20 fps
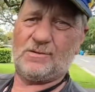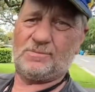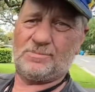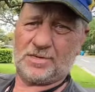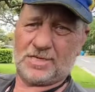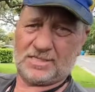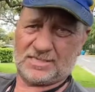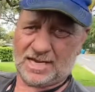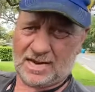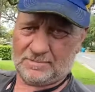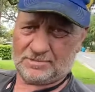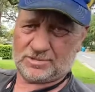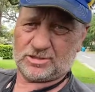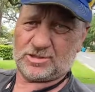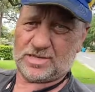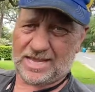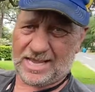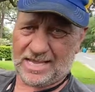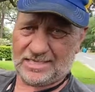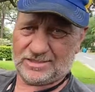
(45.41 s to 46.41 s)
We put a temperature
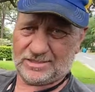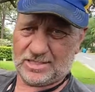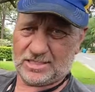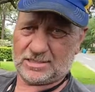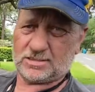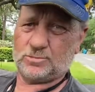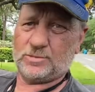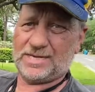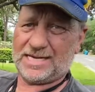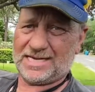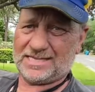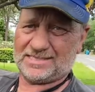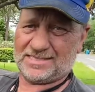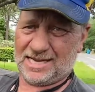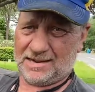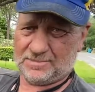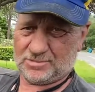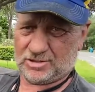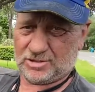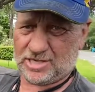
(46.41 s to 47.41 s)
gauge in it, so we got a
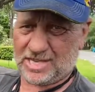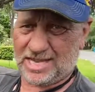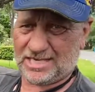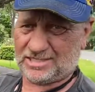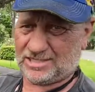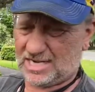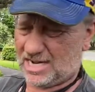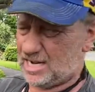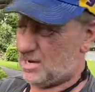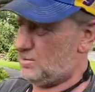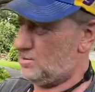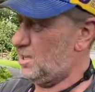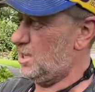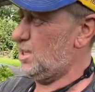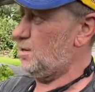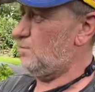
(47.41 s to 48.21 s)
temperature gauge now,